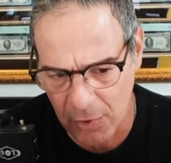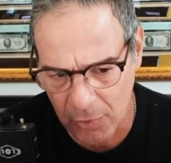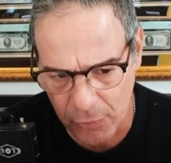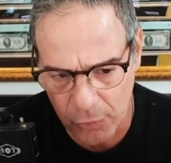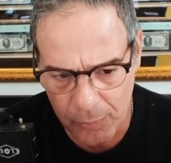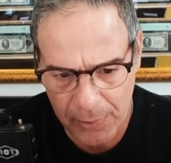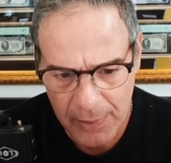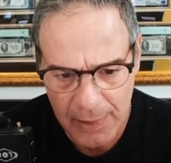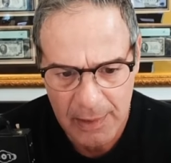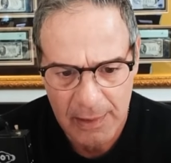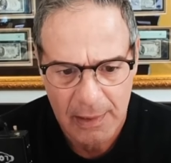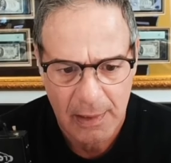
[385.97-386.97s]
group
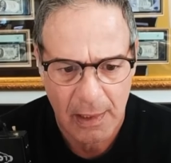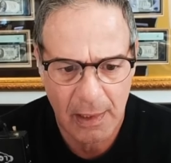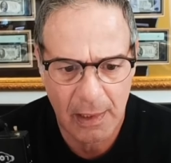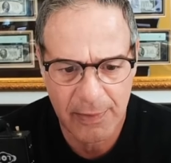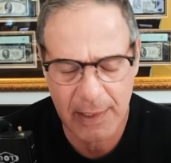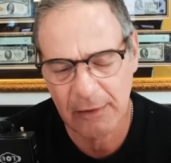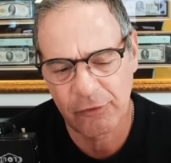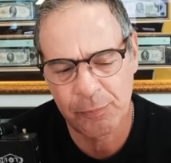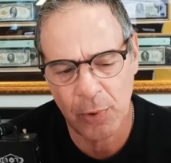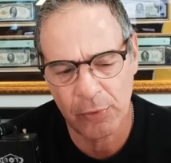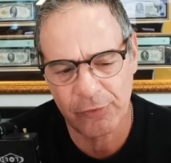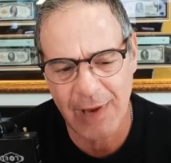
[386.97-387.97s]
uh, that
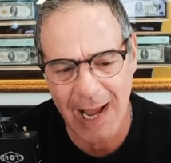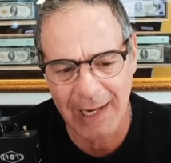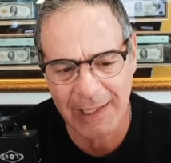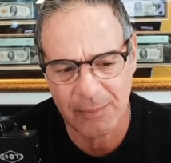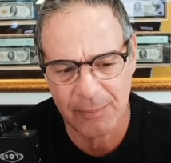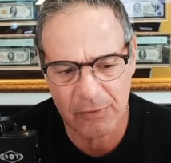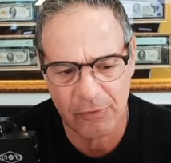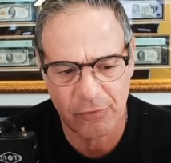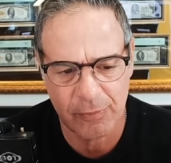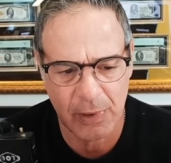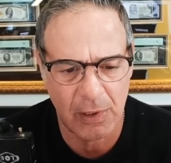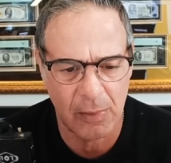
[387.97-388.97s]
exposed documents
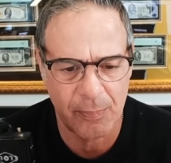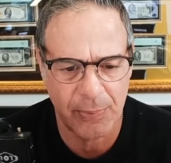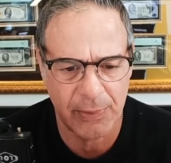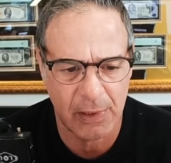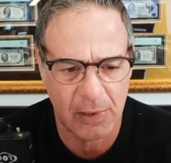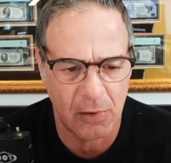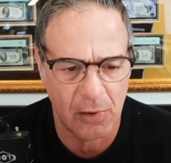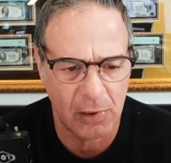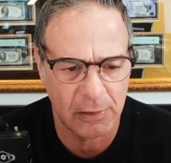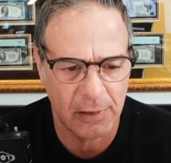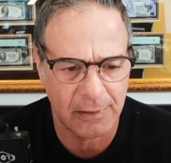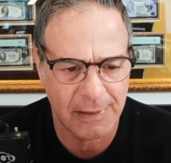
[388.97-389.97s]
from a company
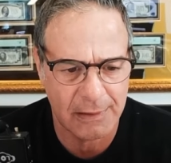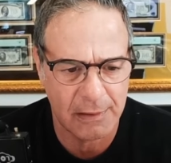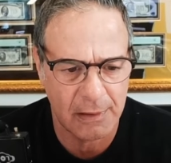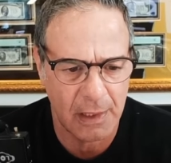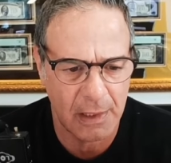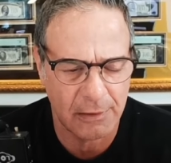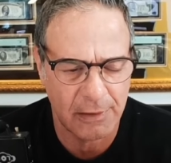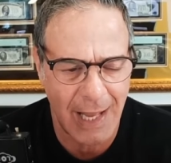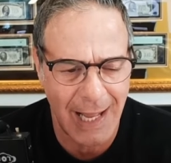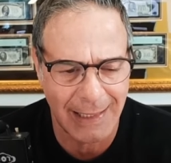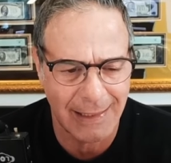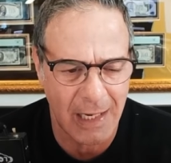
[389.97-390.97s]
called uh,
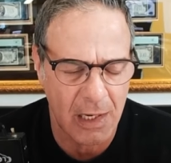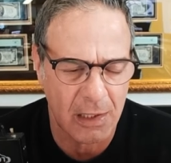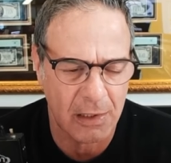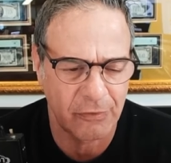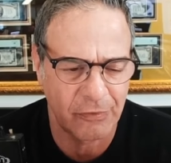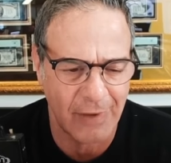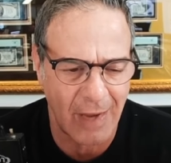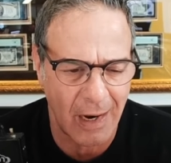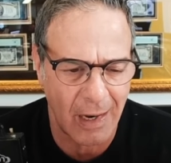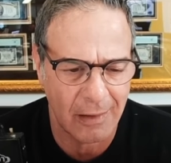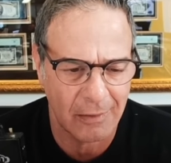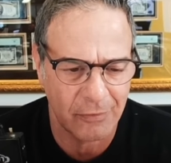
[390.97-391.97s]
Tandar Sa-
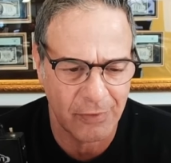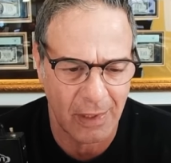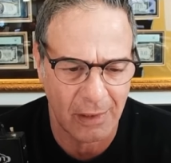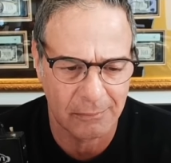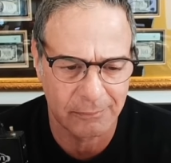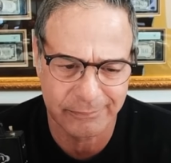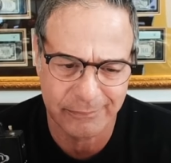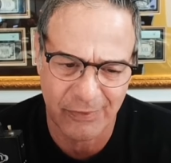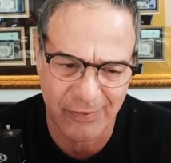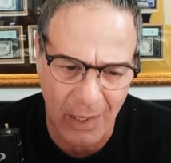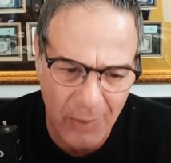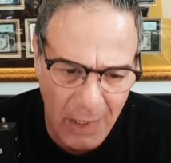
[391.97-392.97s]
Sa-
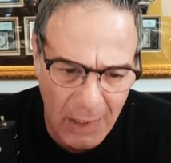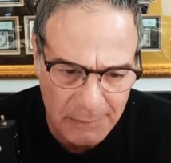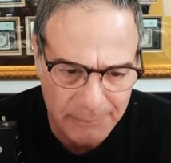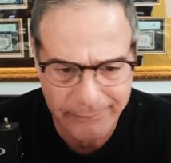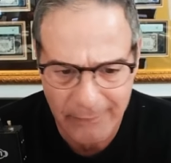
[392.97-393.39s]
Sara.